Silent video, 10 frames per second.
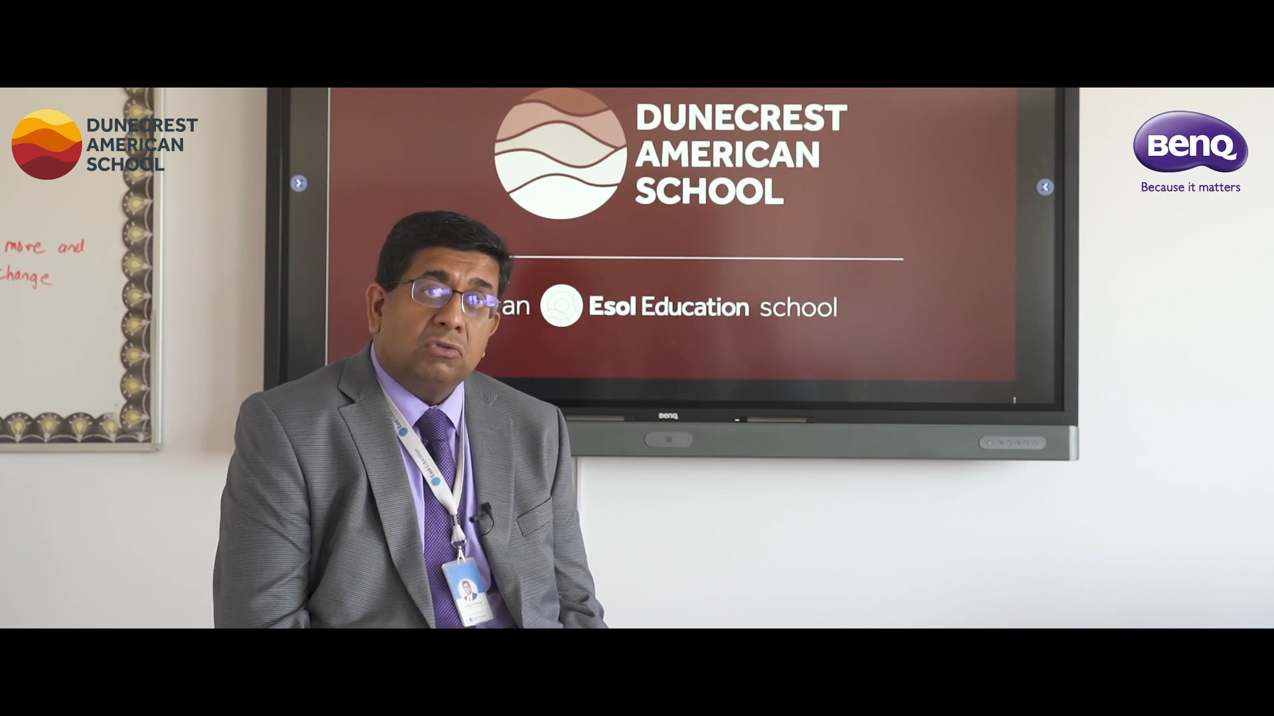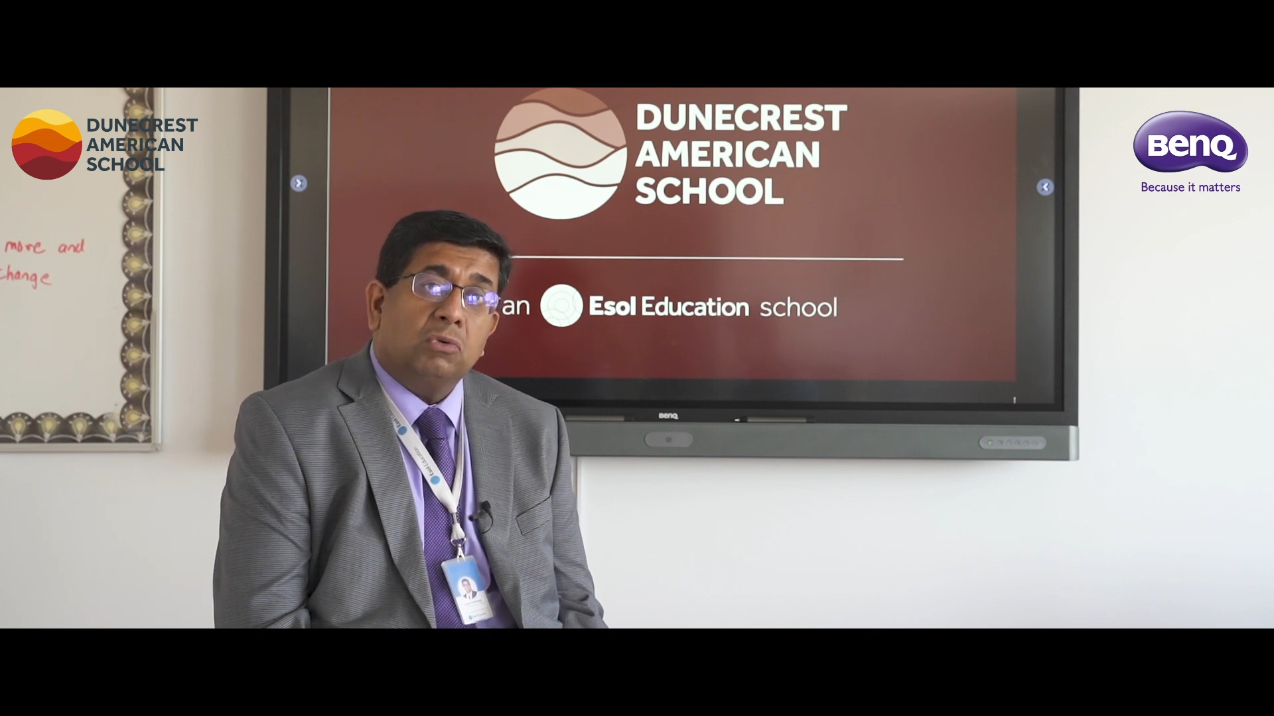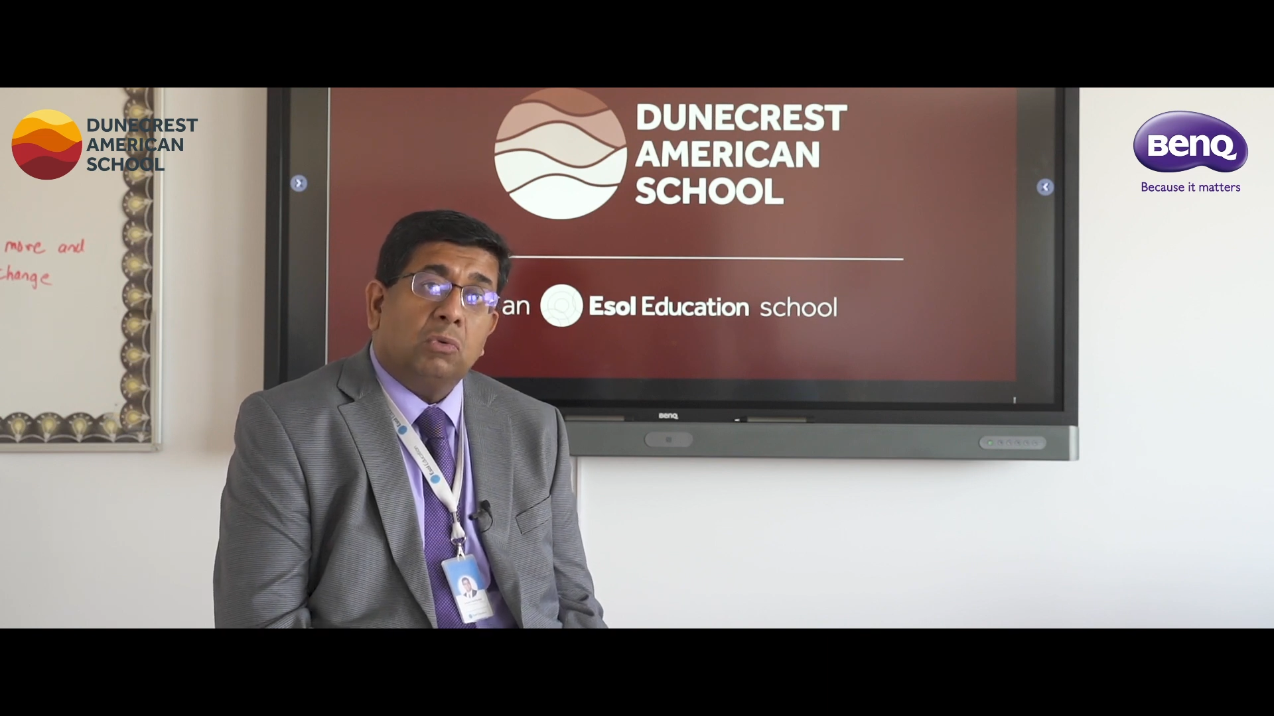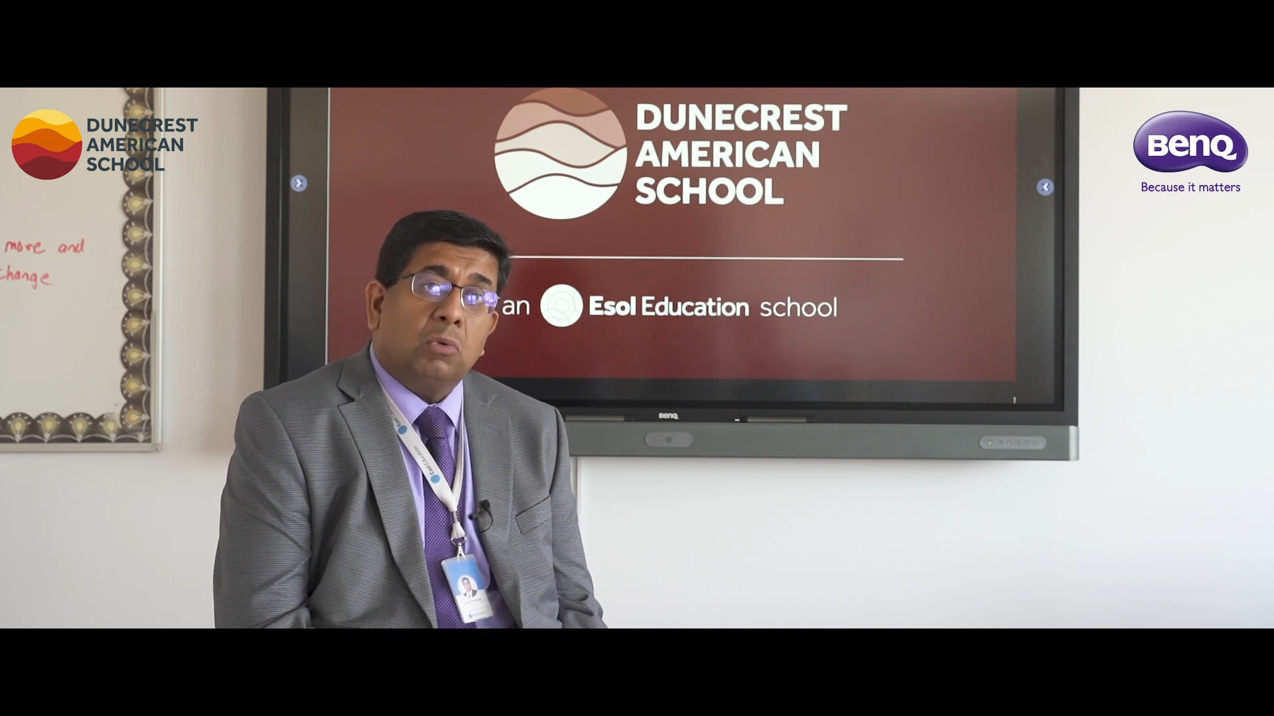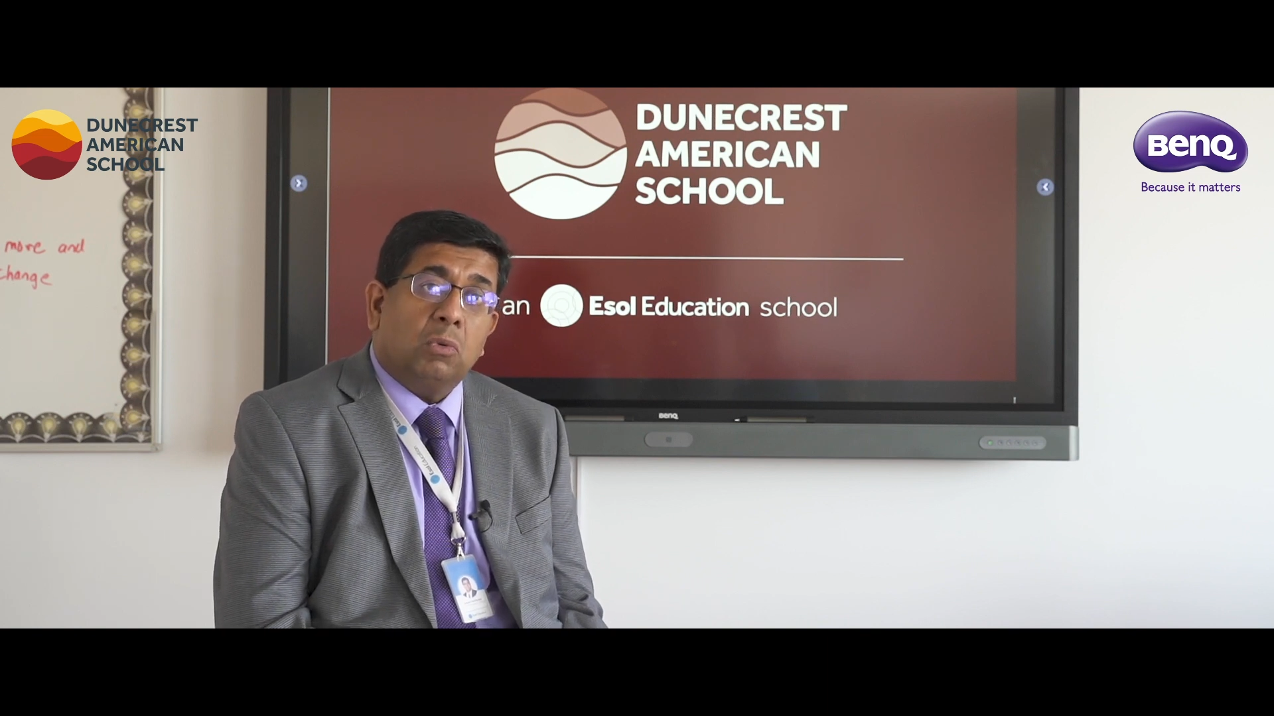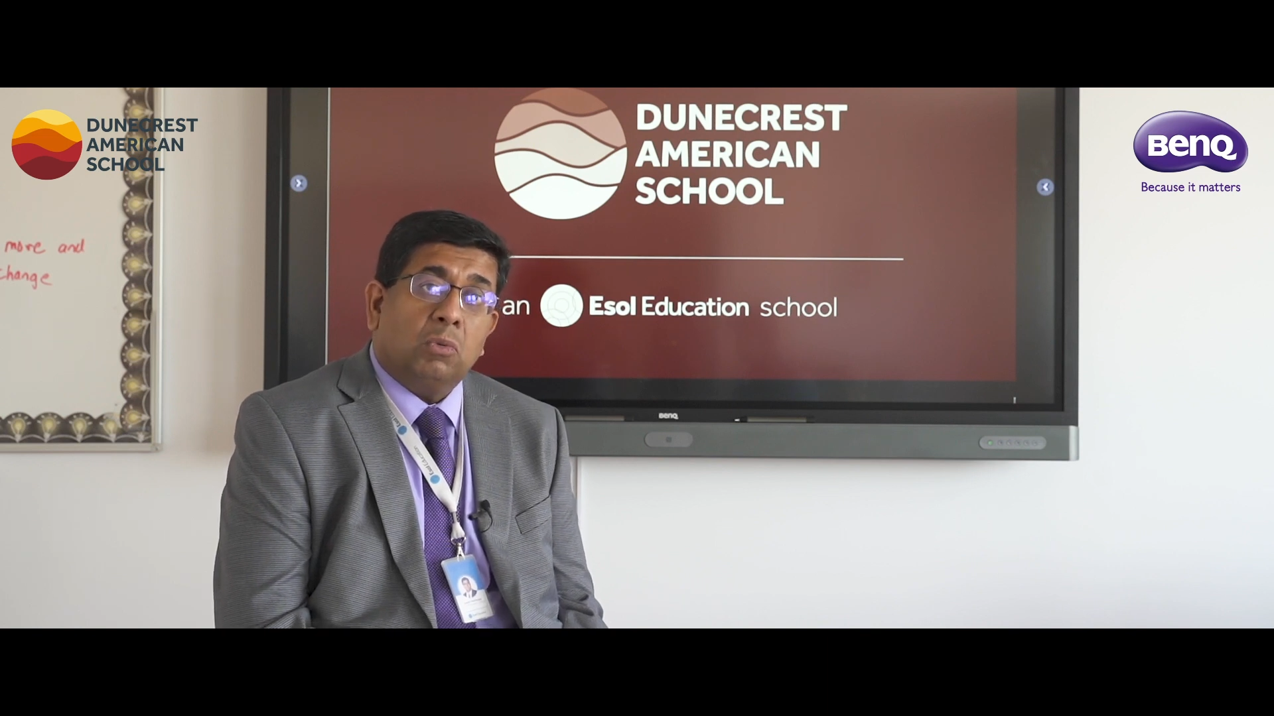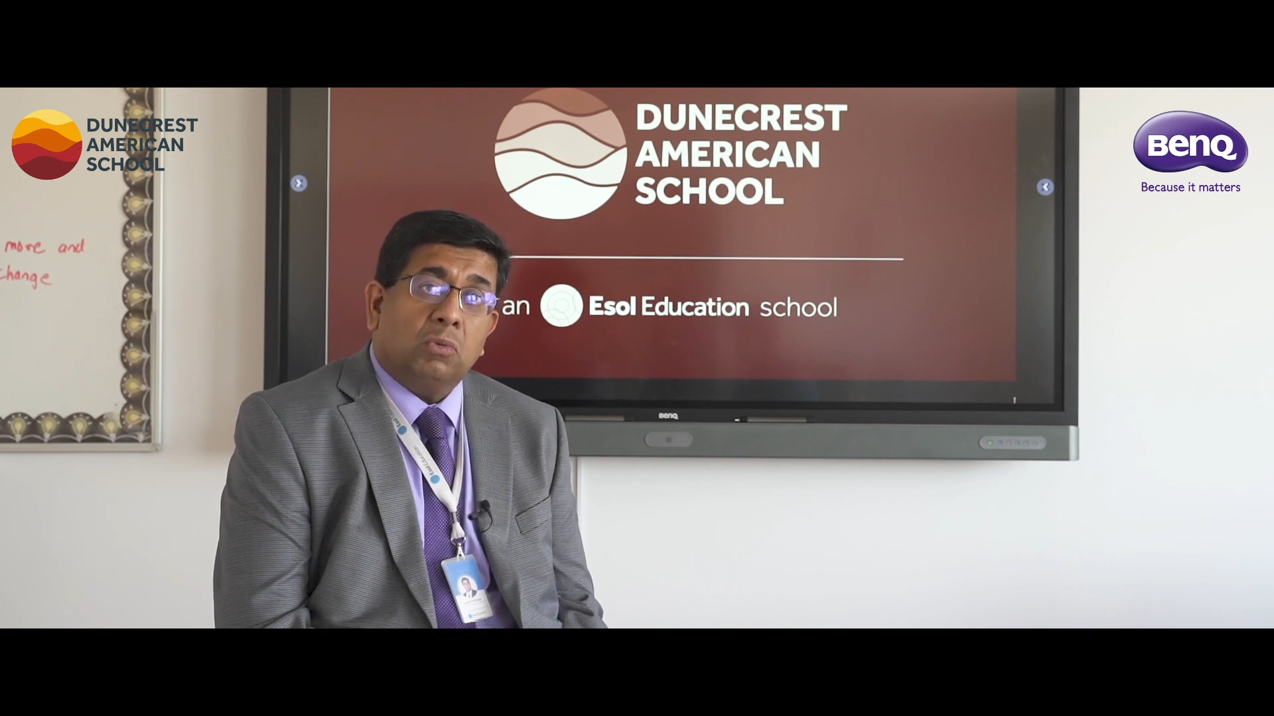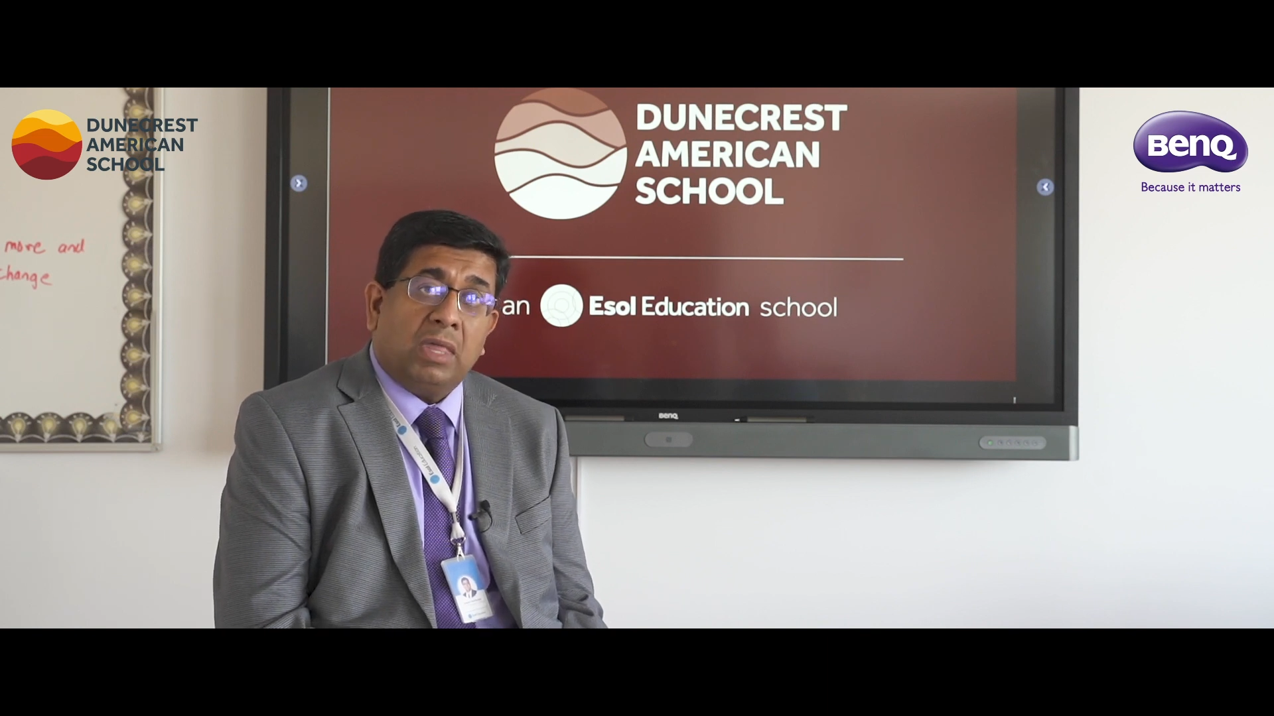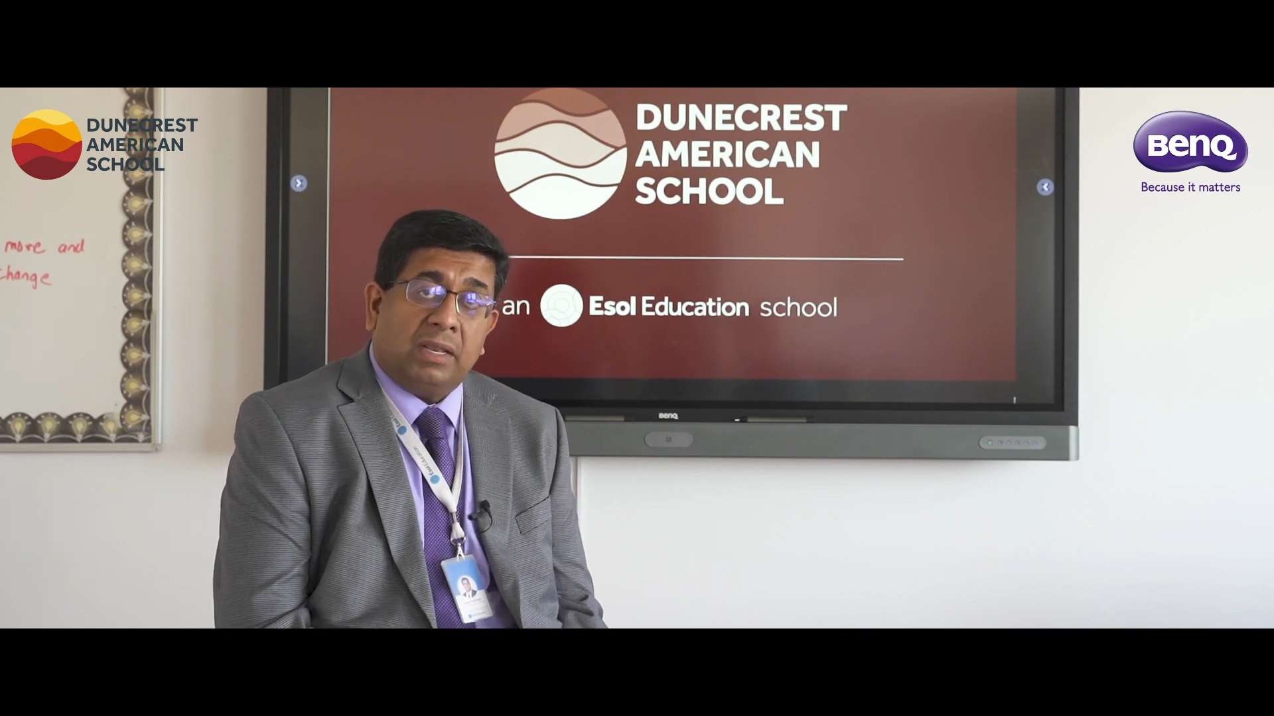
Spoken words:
to